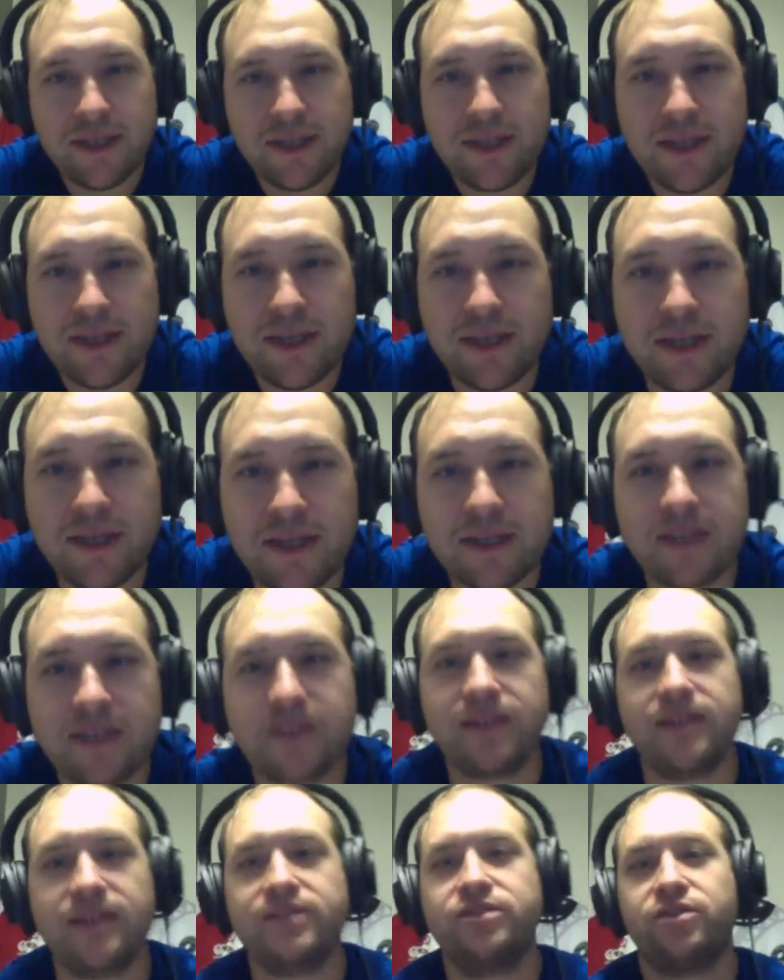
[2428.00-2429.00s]
He
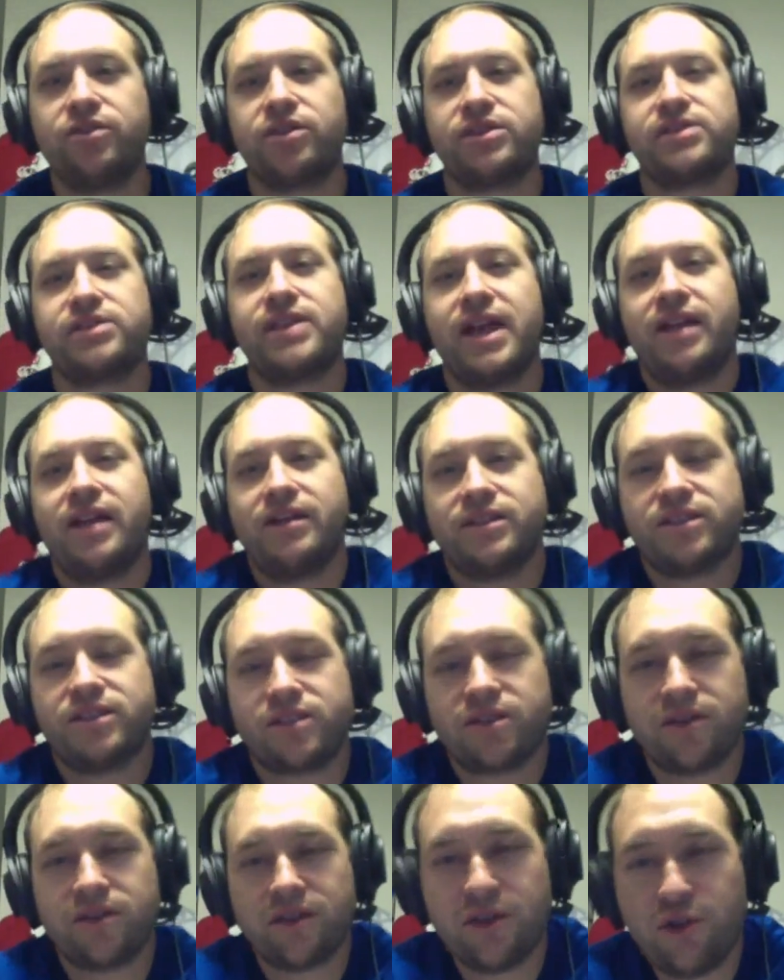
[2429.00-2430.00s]
then took his talents
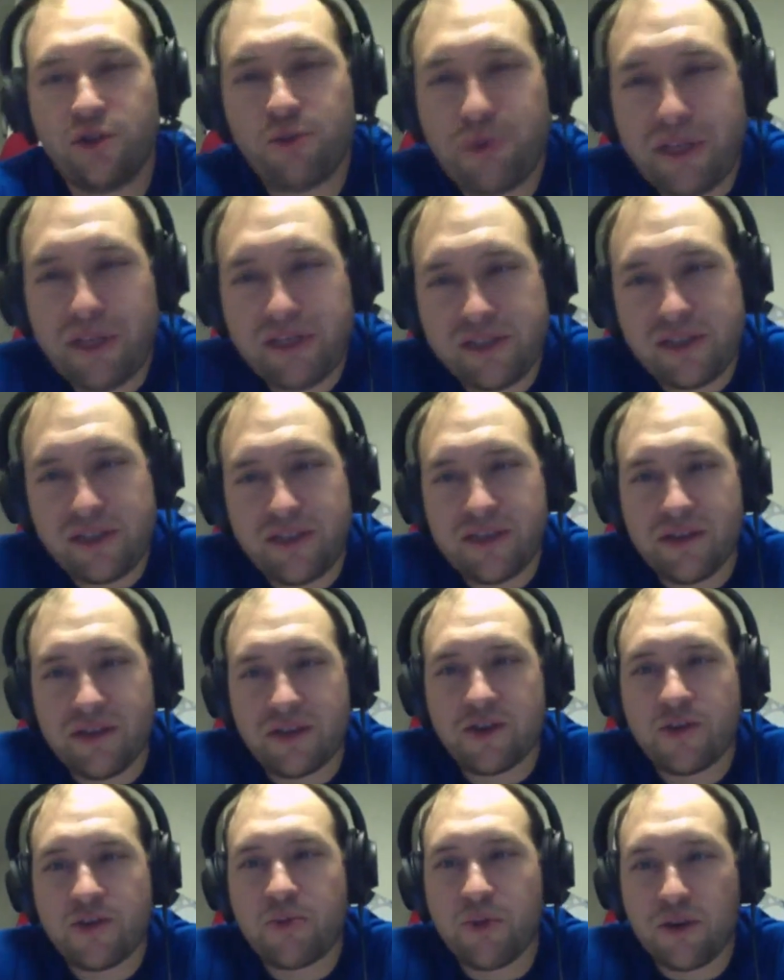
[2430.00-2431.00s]
to the UBC
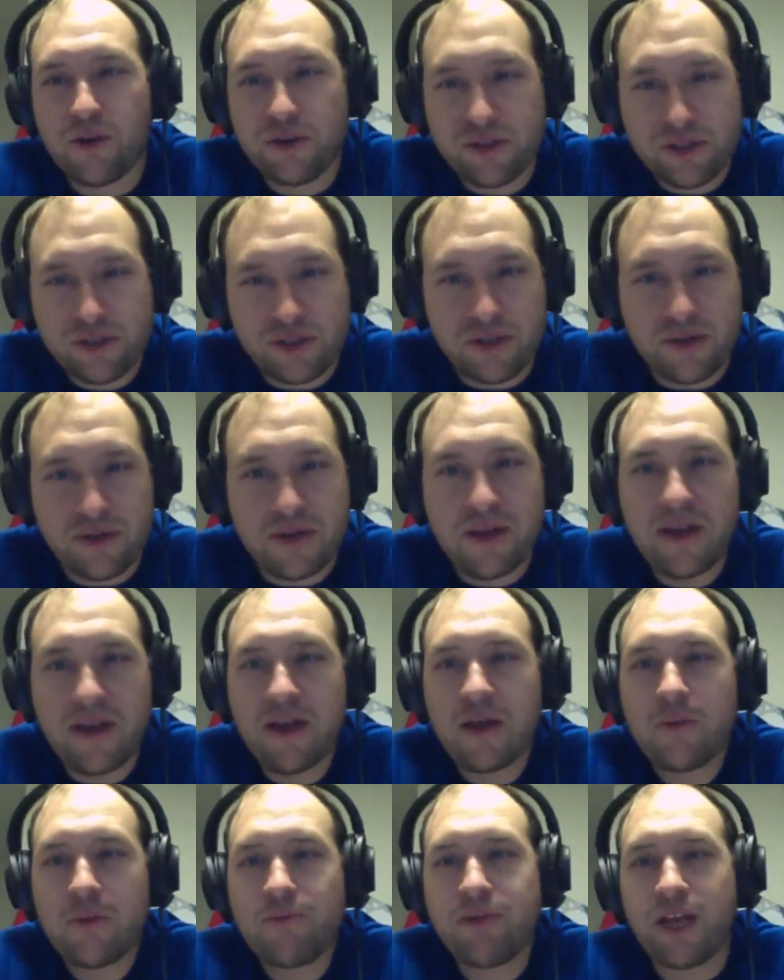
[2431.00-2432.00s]
Thunderbirds and
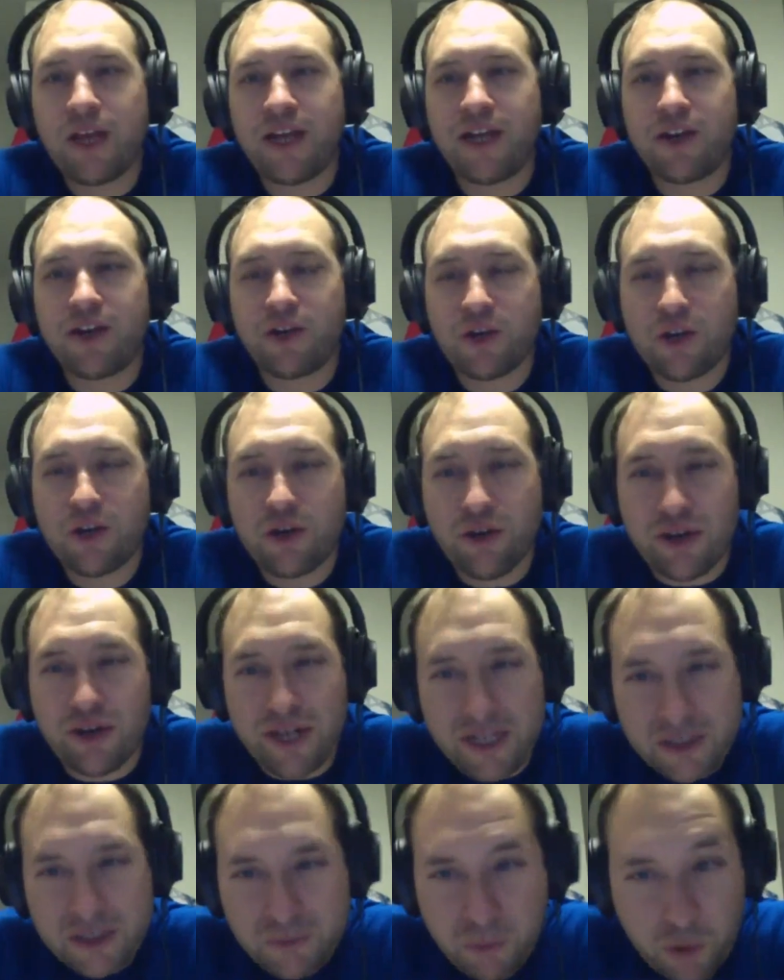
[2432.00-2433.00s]
played under Curry
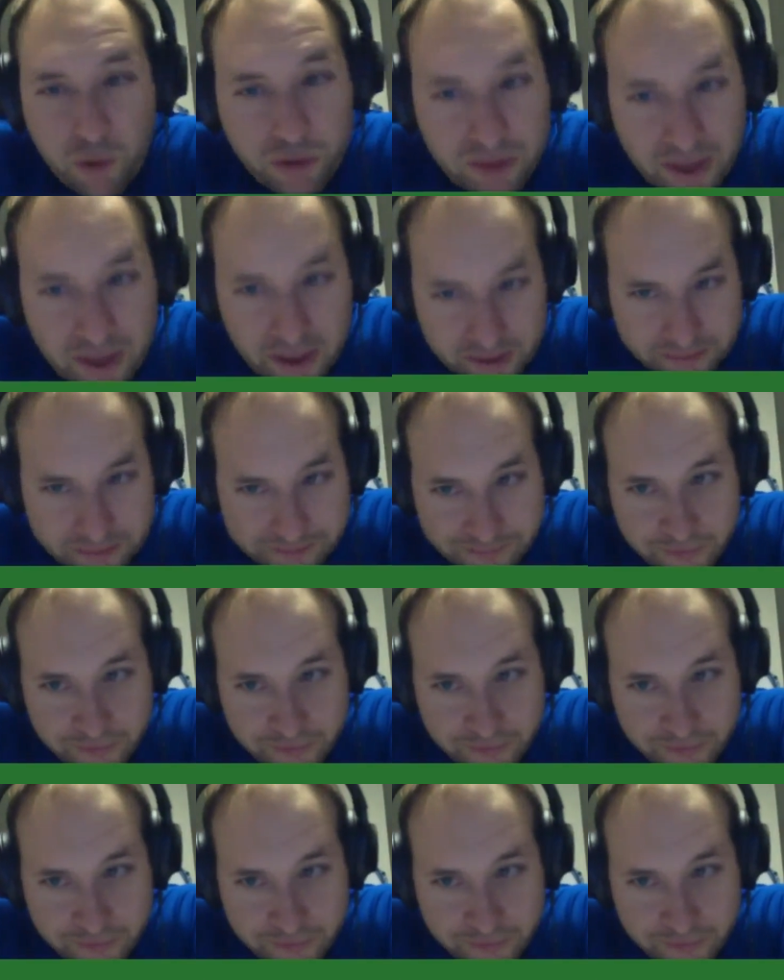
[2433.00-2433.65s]
Hitchborn there,